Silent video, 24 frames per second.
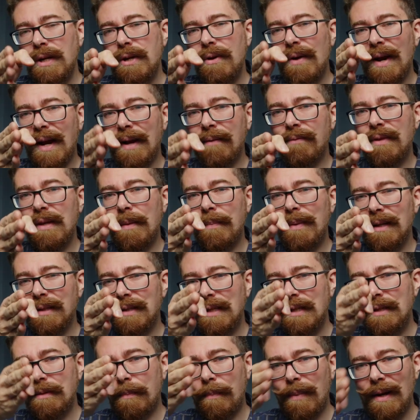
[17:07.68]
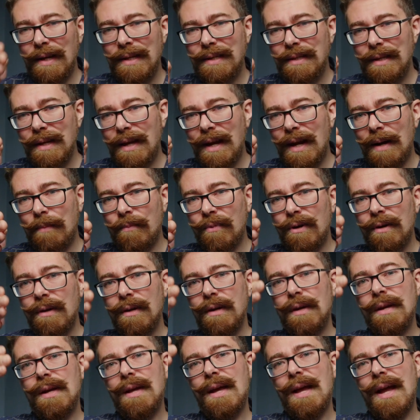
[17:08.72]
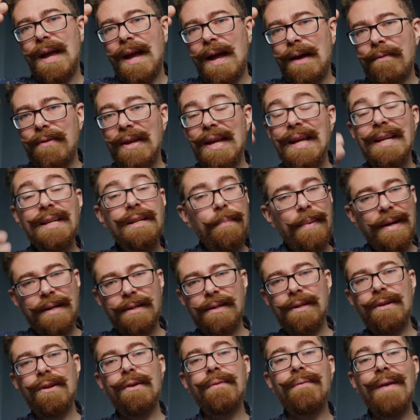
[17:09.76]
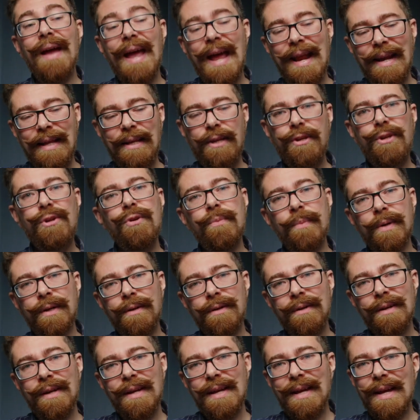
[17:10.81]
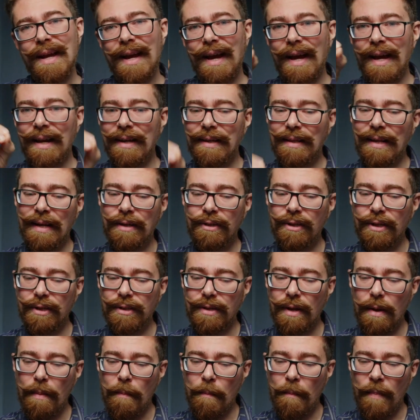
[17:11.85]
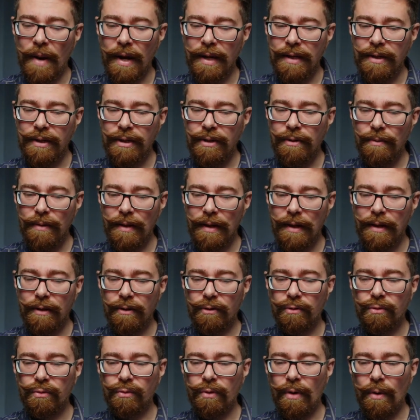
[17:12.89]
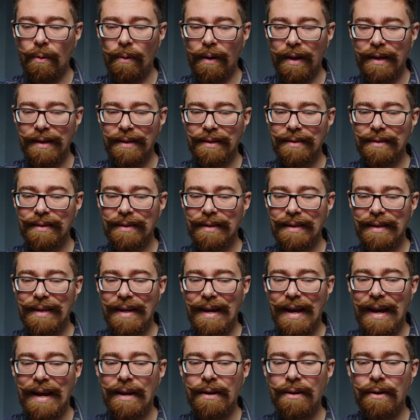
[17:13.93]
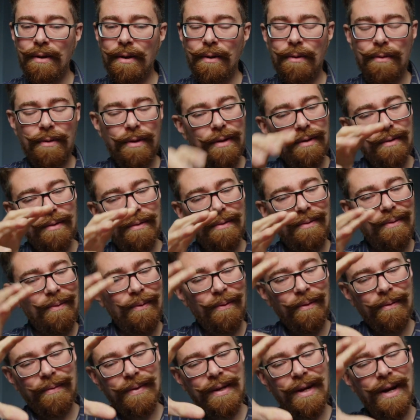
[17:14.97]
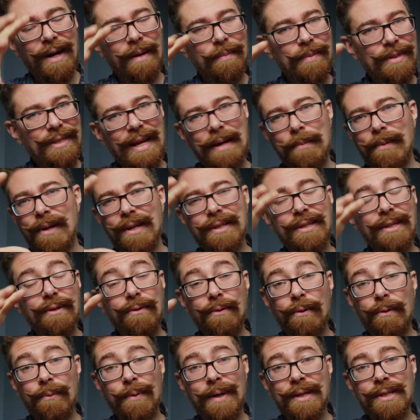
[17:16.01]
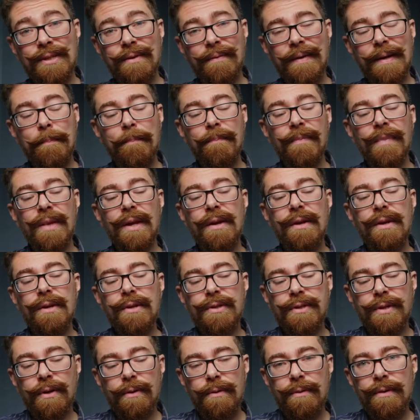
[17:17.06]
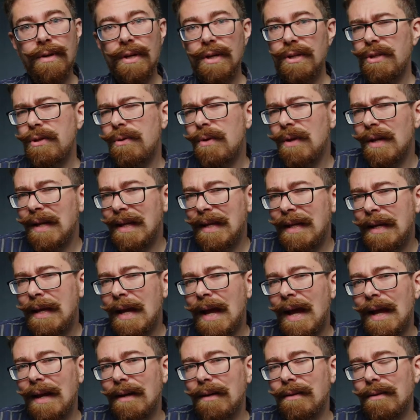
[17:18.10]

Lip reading: you have the ability to place the camera, have it independent of any human, and then just minutely control it and know that all of the arms stabilizing, all the rest of it. So you can get